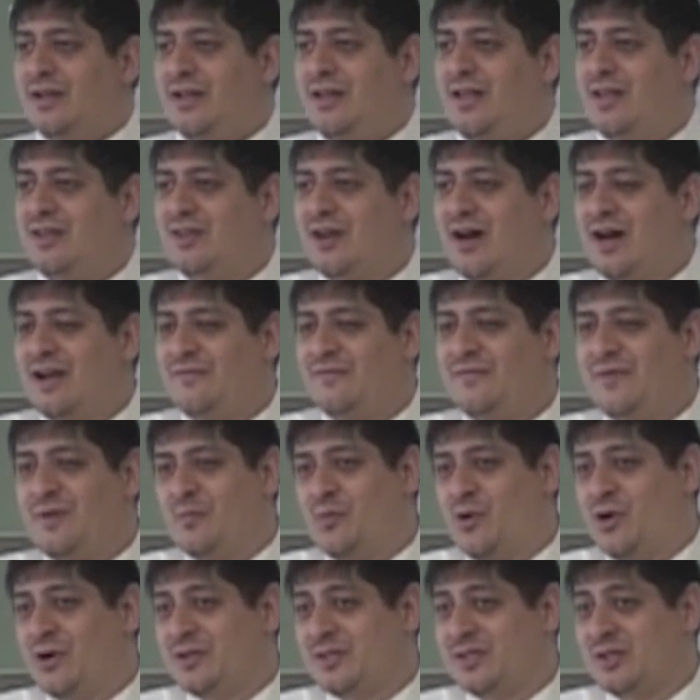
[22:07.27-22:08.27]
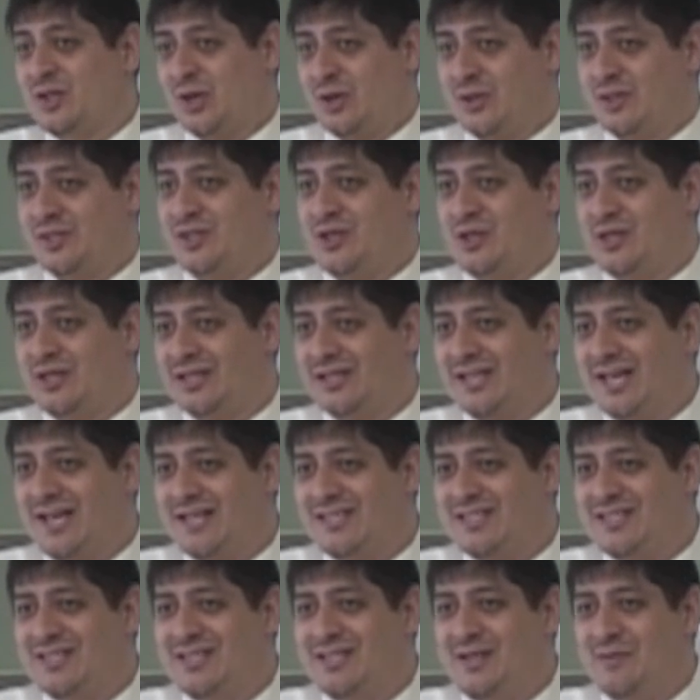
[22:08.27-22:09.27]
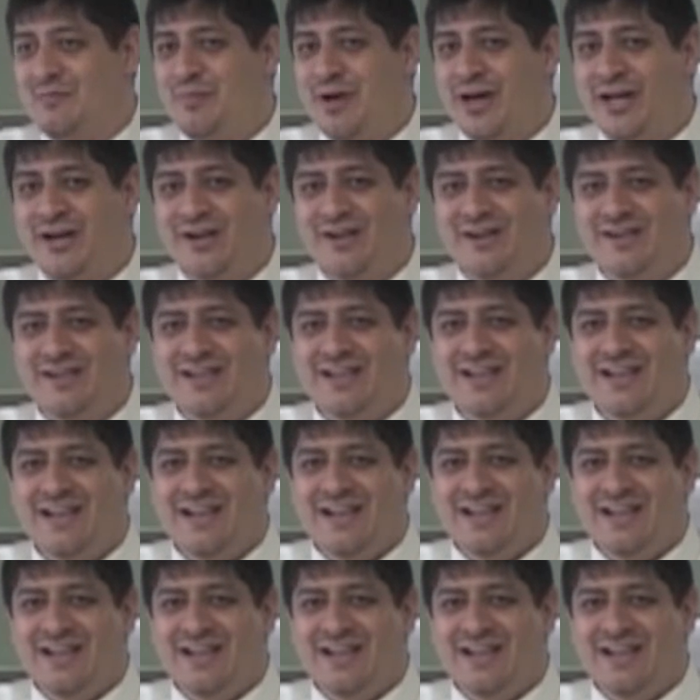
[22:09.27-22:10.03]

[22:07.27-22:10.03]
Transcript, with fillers: They thought if the more souls you collect, the better.